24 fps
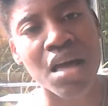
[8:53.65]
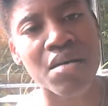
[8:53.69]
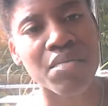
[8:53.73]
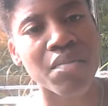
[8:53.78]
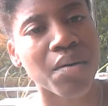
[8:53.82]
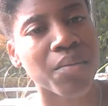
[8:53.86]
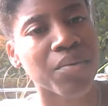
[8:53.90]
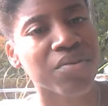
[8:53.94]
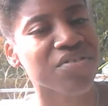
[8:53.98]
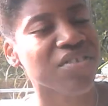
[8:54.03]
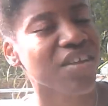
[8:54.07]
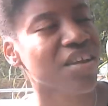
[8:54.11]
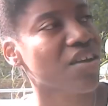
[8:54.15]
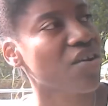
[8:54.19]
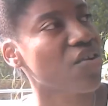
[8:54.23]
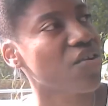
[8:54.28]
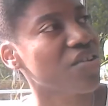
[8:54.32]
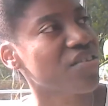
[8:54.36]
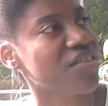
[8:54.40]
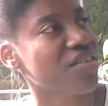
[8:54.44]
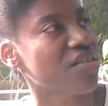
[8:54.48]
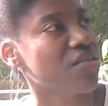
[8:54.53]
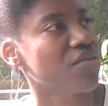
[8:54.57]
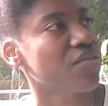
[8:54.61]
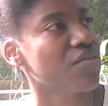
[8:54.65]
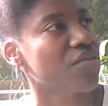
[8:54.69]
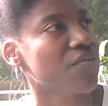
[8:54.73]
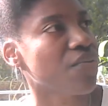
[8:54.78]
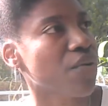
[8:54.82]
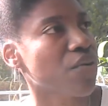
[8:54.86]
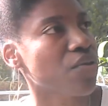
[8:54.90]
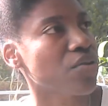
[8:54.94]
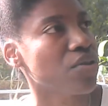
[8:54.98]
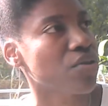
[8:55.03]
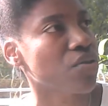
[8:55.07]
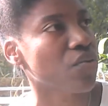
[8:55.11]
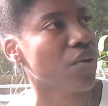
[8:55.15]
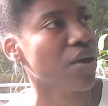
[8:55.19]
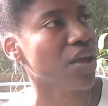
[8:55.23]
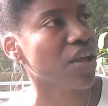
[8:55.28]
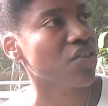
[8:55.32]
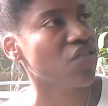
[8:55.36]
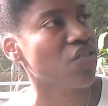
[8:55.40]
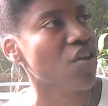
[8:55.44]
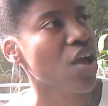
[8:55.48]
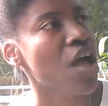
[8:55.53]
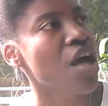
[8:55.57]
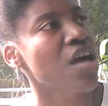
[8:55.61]
Mom was like, oh, it's very new
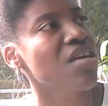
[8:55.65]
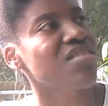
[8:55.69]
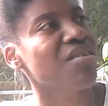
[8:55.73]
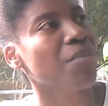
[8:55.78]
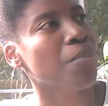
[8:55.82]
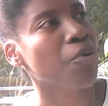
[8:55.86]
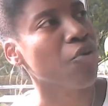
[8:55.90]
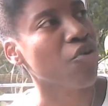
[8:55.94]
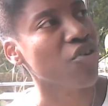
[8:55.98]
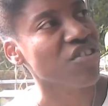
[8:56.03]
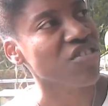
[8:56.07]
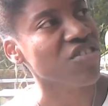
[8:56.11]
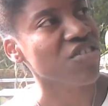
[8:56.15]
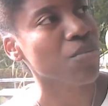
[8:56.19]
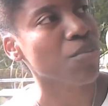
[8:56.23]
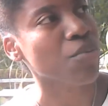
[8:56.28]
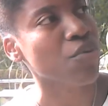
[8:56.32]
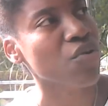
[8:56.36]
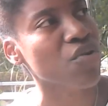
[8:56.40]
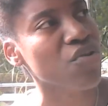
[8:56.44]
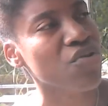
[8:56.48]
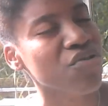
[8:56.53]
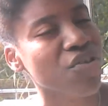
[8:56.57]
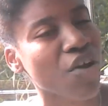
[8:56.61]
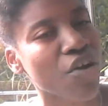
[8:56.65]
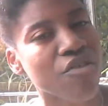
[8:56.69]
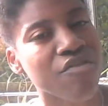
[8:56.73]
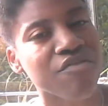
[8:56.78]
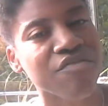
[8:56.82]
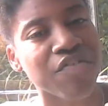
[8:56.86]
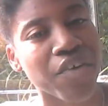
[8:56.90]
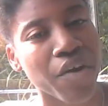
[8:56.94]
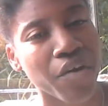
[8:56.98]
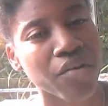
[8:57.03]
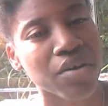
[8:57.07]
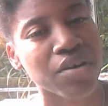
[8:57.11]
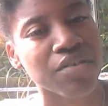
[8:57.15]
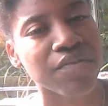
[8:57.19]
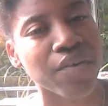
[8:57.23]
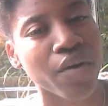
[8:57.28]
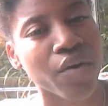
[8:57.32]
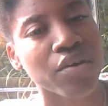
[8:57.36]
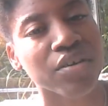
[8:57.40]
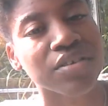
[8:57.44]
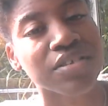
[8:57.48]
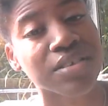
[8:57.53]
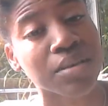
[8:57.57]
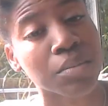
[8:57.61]
age. The principles are very,
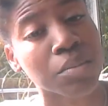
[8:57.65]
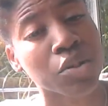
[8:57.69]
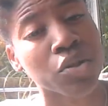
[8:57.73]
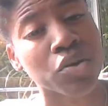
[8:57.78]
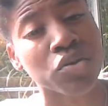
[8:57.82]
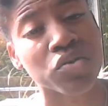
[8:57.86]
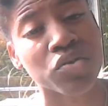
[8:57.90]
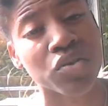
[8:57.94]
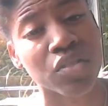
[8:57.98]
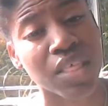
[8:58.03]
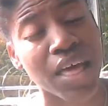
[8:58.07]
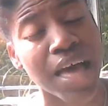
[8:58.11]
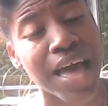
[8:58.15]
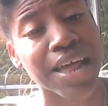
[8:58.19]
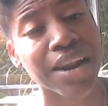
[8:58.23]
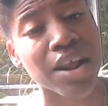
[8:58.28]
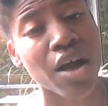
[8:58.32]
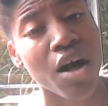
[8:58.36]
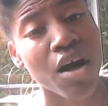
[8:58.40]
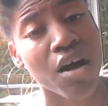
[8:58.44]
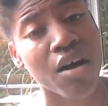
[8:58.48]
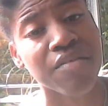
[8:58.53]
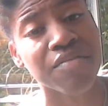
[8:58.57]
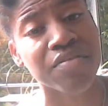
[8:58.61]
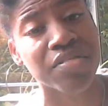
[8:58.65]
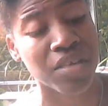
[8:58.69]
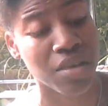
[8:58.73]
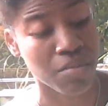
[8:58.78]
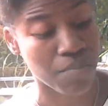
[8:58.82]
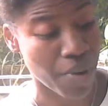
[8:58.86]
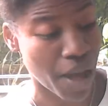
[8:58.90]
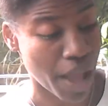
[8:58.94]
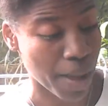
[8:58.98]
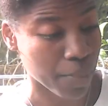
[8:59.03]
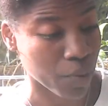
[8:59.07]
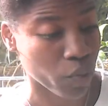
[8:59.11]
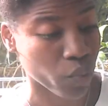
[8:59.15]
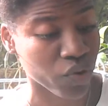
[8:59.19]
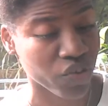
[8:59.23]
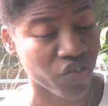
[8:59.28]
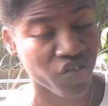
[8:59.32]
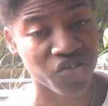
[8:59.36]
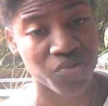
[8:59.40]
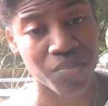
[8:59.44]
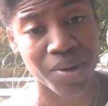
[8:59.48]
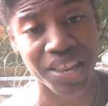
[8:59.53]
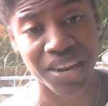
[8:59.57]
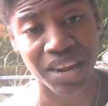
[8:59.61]
very similar to that of the Bible, which
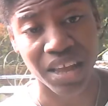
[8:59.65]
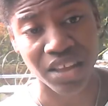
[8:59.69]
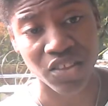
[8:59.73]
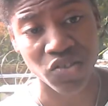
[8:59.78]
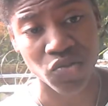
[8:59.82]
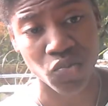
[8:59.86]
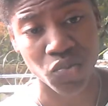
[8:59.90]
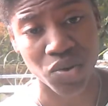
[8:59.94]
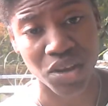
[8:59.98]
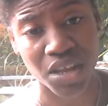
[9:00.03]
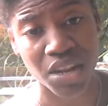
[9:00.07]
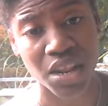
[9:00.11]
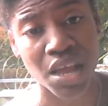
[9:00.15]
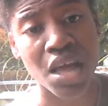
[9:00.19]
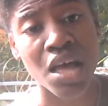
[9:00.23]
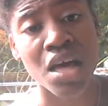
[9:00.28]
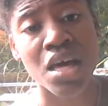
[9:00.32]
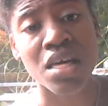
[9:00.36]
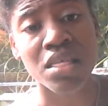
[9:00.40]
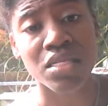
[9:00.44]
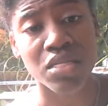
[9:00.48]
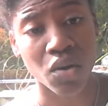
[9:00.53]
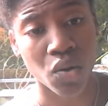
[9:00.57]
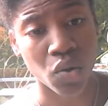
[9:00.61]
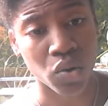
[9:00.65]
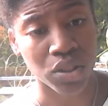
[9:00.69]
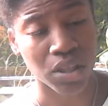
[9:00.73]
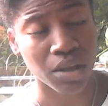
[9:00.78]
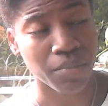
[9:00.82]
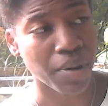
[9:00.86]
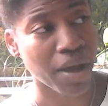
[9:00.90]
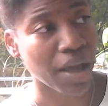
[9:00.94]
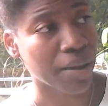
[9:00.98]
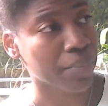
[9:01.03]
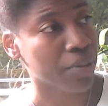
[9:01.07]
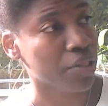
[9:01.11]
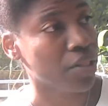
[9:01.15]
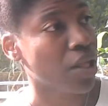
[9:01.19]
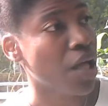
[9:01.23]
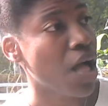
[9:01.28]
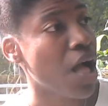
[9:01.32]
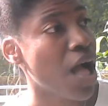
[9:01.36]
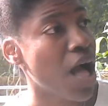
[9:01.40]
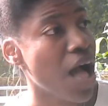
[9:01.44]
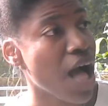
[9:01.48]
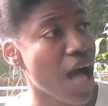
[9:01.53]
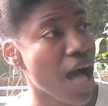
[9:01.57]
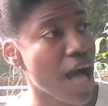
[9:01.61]
is my next read, the Holy Bible.
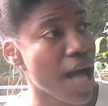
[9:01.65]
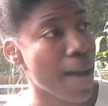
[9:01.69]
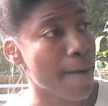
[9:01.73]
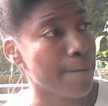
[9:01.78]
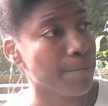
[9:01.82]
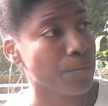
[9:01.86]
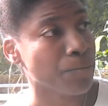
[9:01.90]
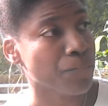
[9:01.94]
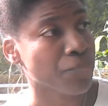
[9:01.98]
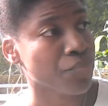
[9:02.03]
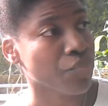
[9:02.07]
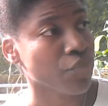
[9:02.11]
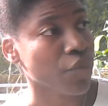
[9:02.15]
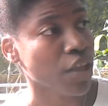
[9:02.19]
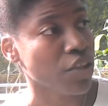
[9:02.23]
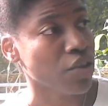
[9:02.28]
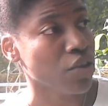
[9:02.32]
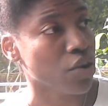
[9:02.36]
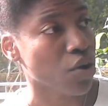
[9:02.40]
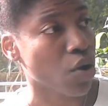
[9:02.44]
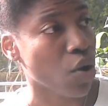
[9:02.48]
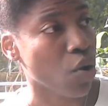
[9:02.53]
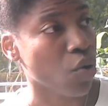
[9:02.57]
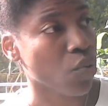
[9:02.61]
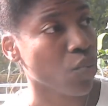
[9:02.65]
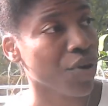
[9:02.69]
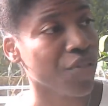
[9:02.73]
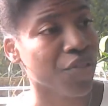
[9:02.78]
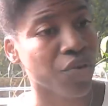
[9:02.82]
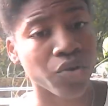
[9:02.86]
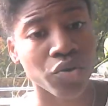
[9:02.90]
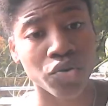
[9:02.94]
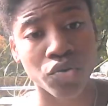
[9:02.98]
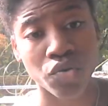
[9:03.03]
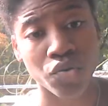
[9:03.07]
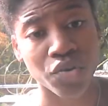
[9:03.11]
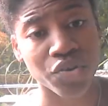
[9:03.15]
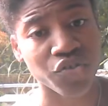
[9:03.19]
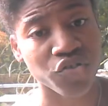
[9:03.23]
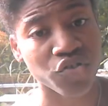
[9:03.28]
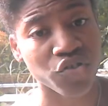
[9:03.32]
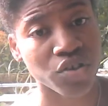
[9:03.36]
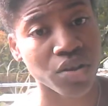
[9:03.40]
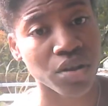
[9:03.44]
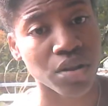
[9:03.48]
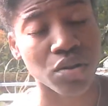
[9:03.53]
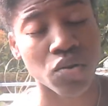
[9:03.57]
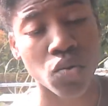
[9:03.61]
And, you know, whether you're
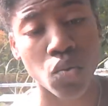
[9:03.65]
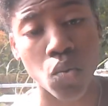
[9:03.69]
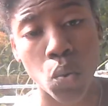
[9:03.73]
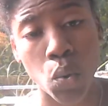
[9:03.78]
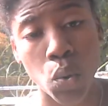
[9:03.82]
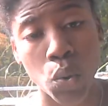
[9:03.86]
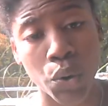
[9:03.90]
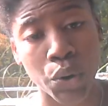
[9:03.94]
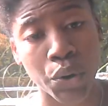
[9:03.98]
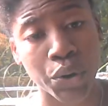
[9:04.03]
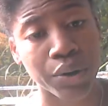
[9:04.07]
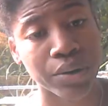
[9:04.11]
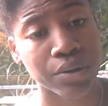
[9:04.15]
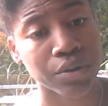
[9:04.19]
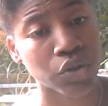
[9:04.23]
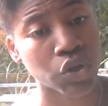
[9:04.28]
Christian or